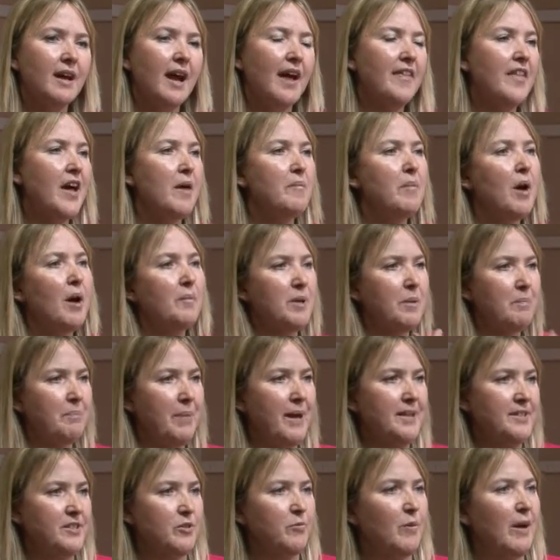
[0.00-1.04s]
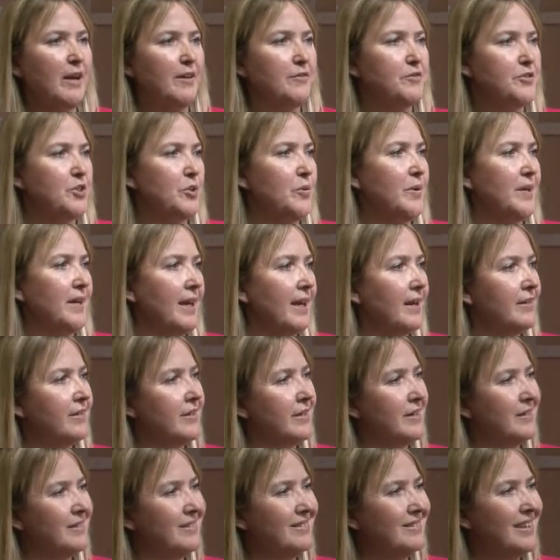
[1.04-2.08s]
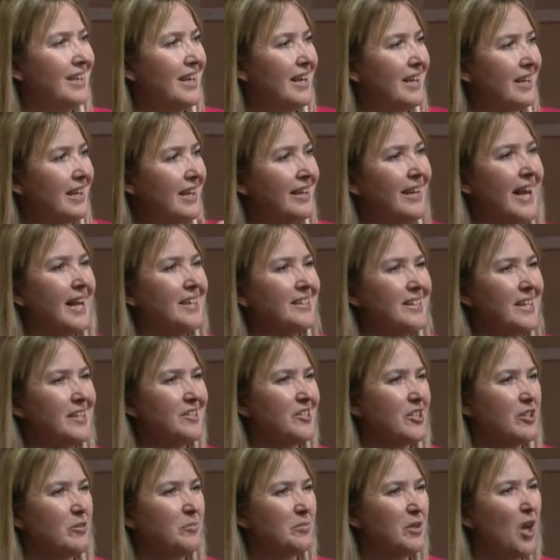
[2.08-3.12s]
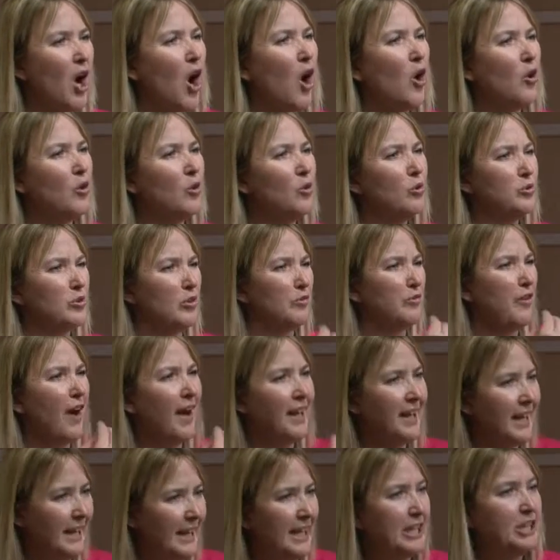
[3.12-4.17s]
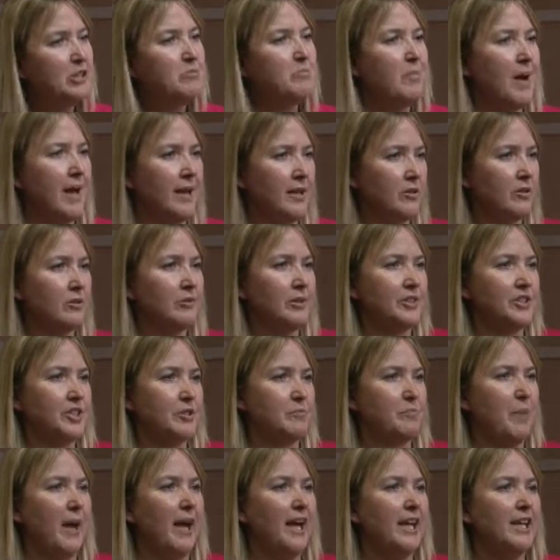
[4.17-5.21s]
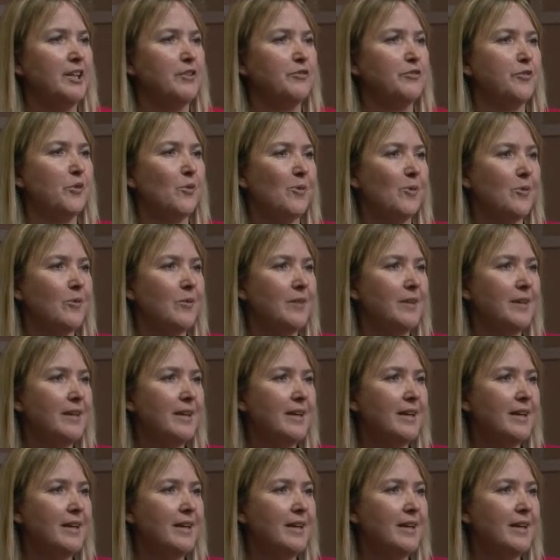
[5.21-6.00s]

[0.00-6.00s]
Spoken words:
And that might be a better way of doing it than connecting to them cold or via InMail, which is paid for,